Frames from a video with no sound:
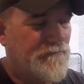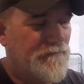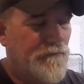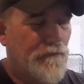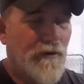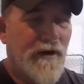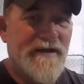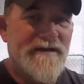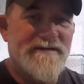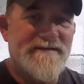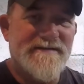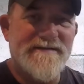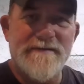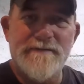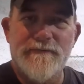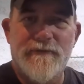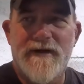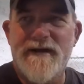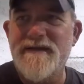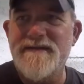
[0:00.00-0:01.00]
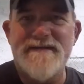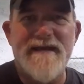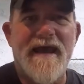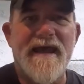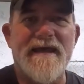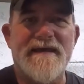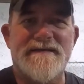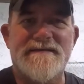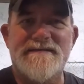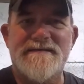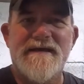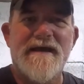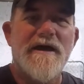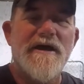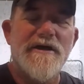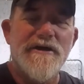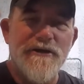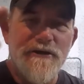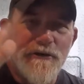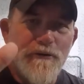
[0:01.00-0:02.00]
what it takes.
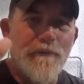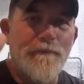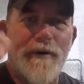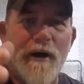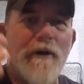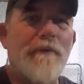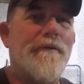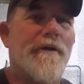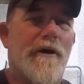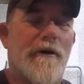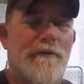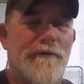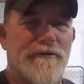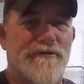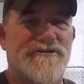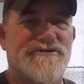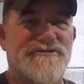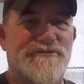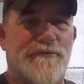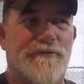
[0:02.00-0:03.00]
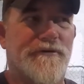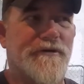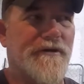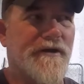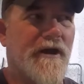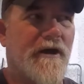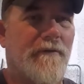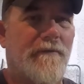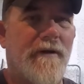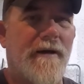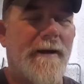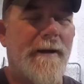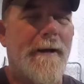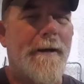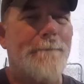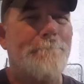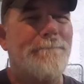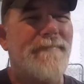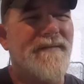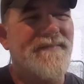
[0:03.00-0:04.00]
You boat owners sort of know,
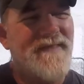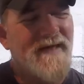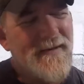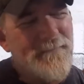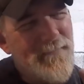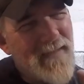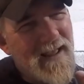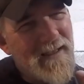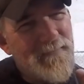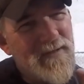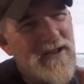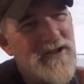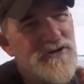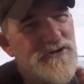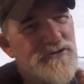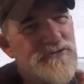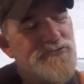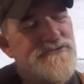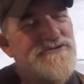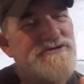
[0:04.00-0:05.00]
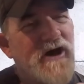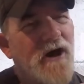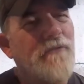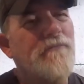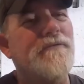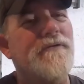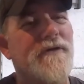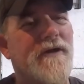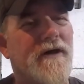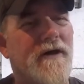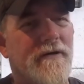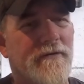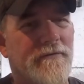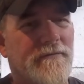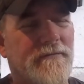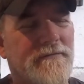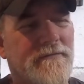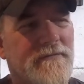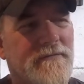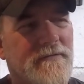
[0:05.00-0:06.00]
but then maybe you don't know
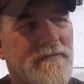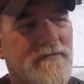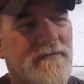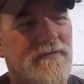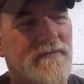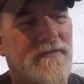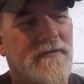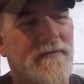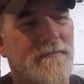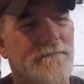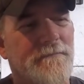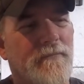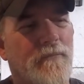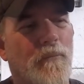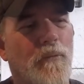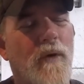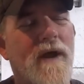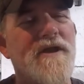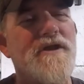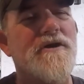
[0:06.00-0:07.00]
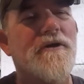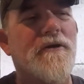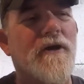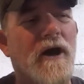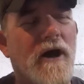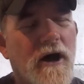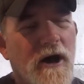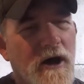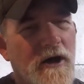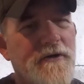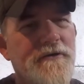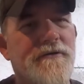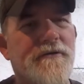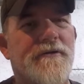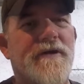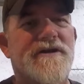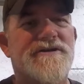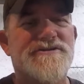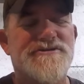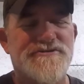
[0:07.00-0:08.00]
when you're
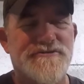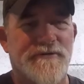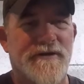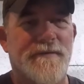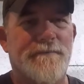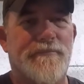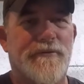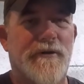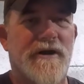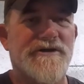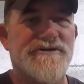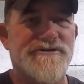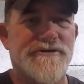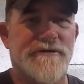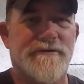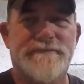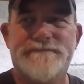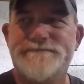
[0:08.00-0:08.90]
under extreme pressure.